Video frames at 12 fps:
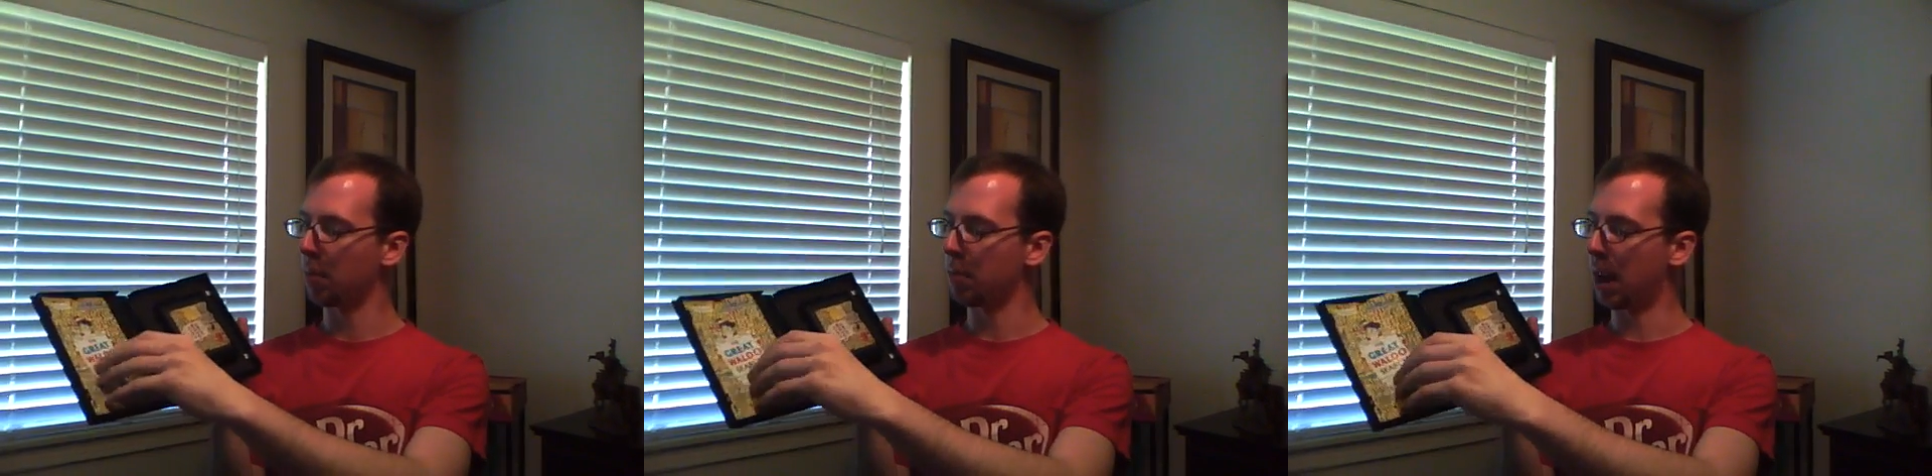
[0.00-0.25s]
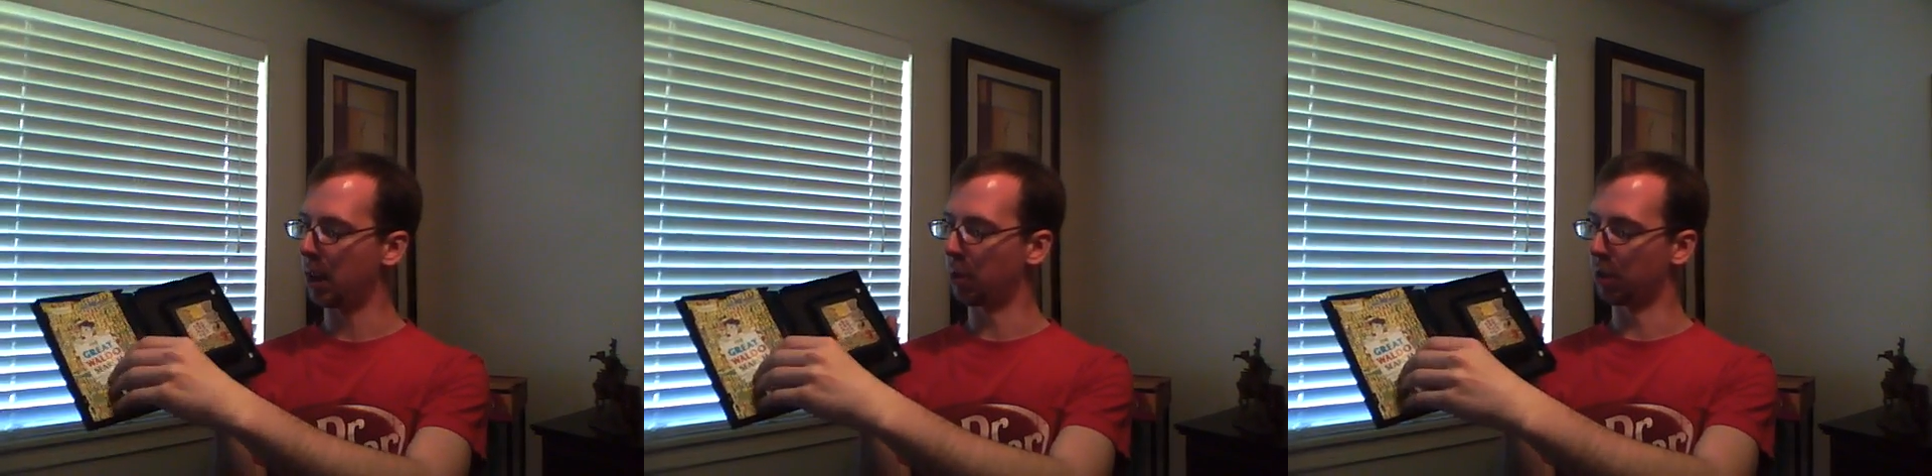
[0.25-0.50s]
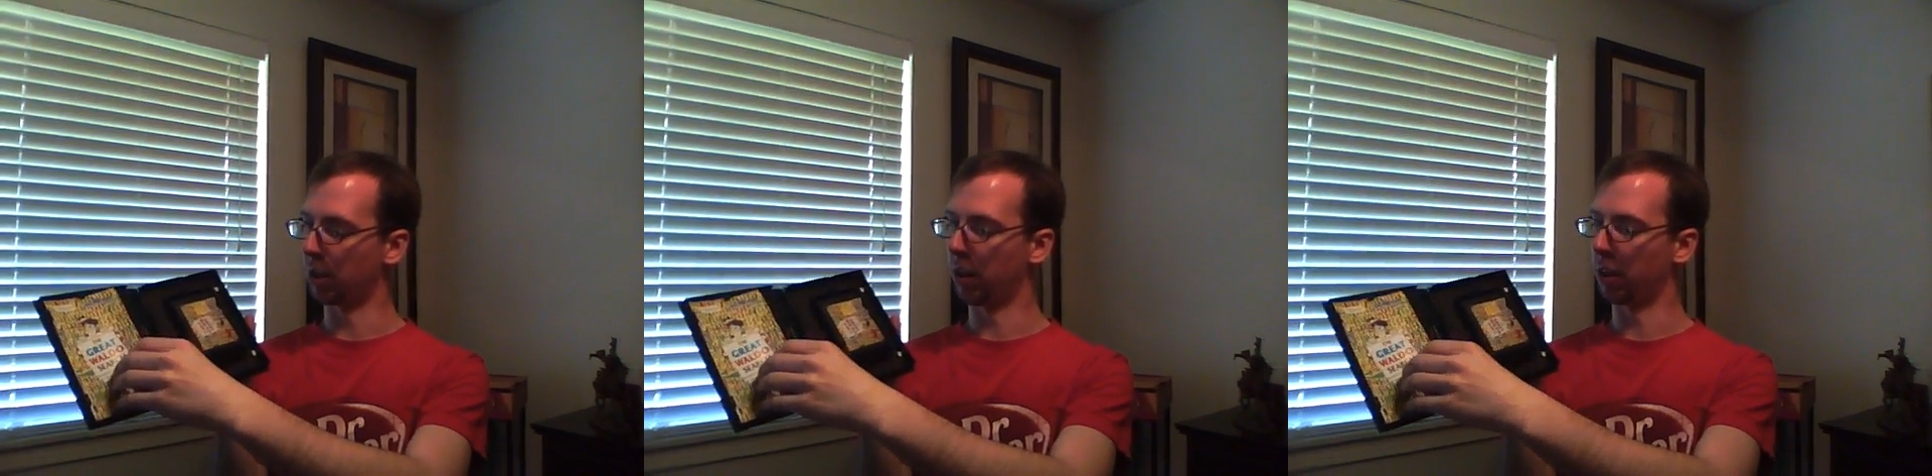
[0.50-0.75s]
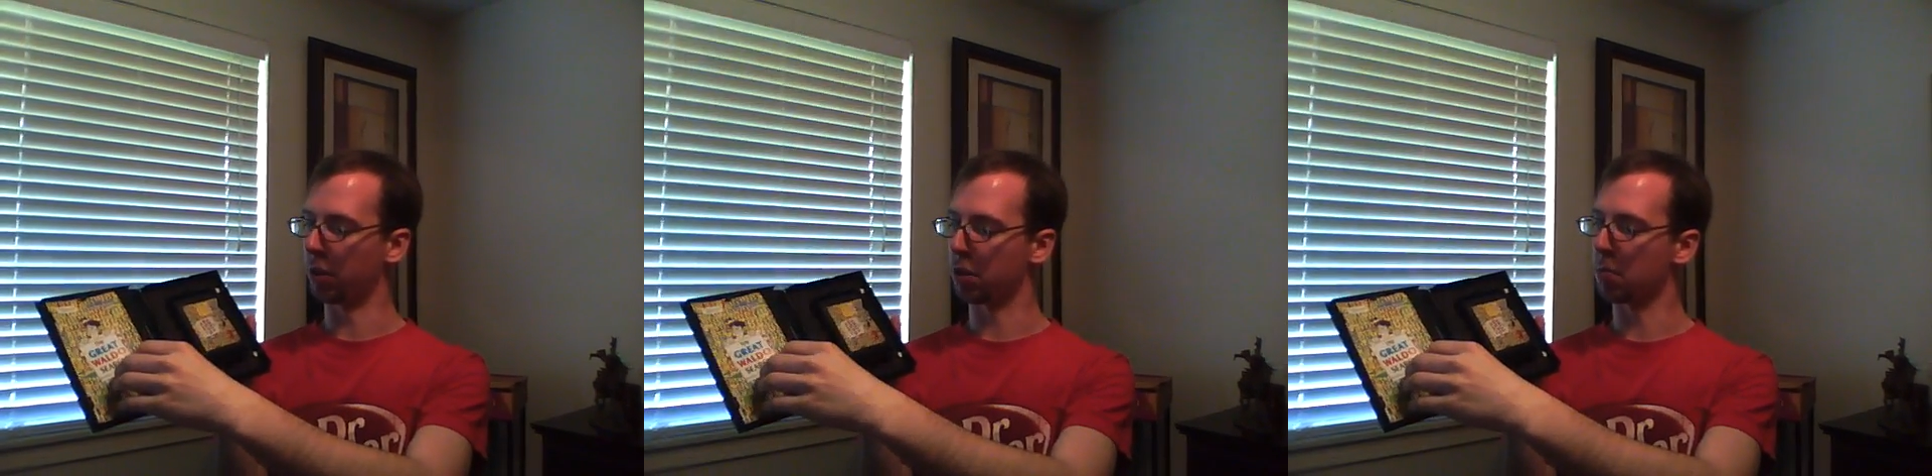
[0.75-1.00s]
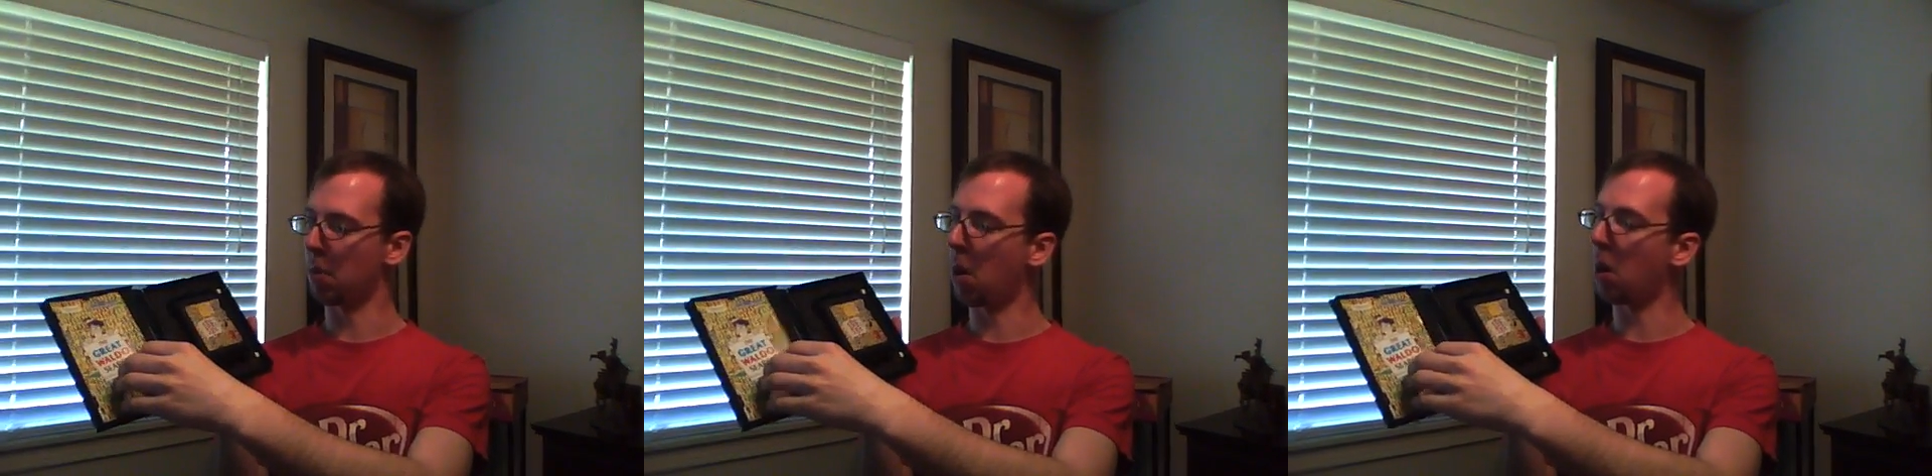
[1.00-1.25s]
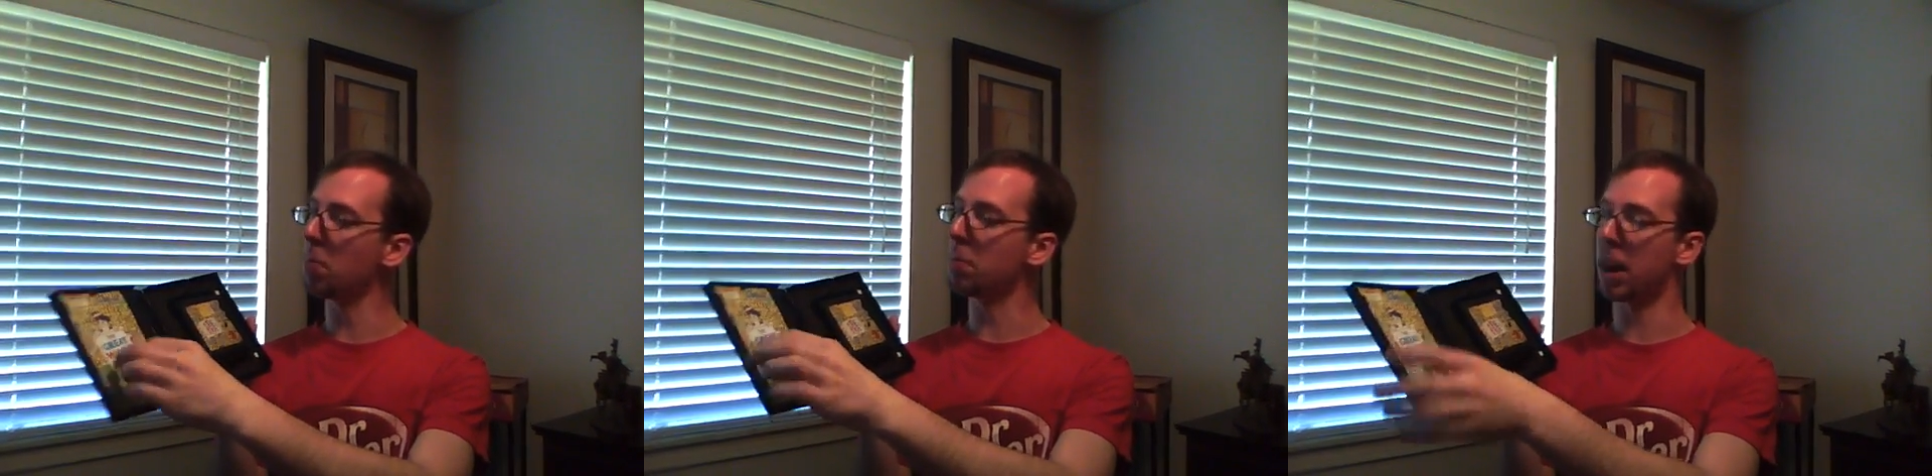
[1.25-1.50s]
Manual's a little small,